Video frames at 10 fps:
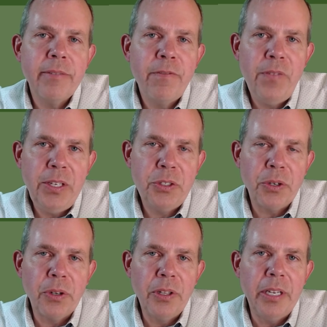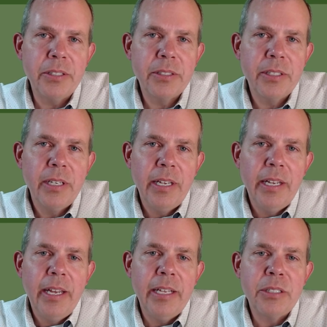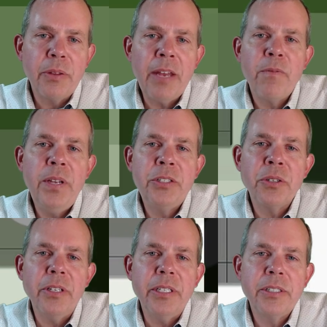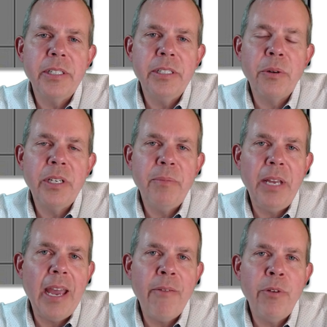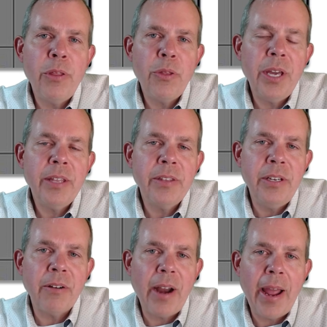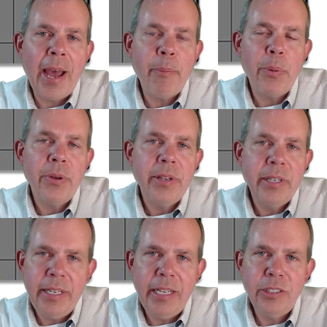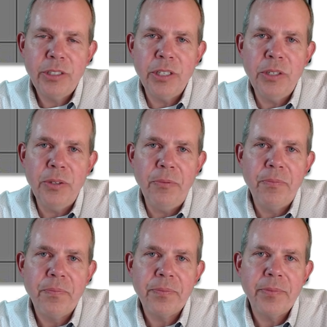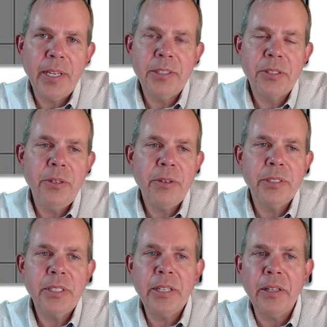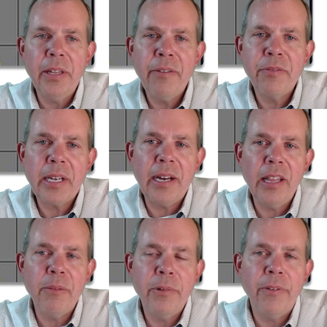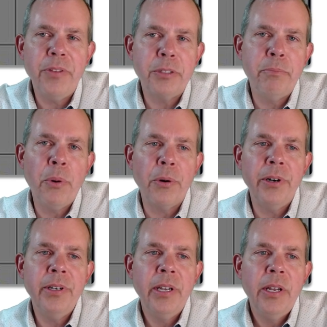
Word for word: feature list. And so that feature list is going to be everything that your app needs to do. And so you can see in the left column of this board,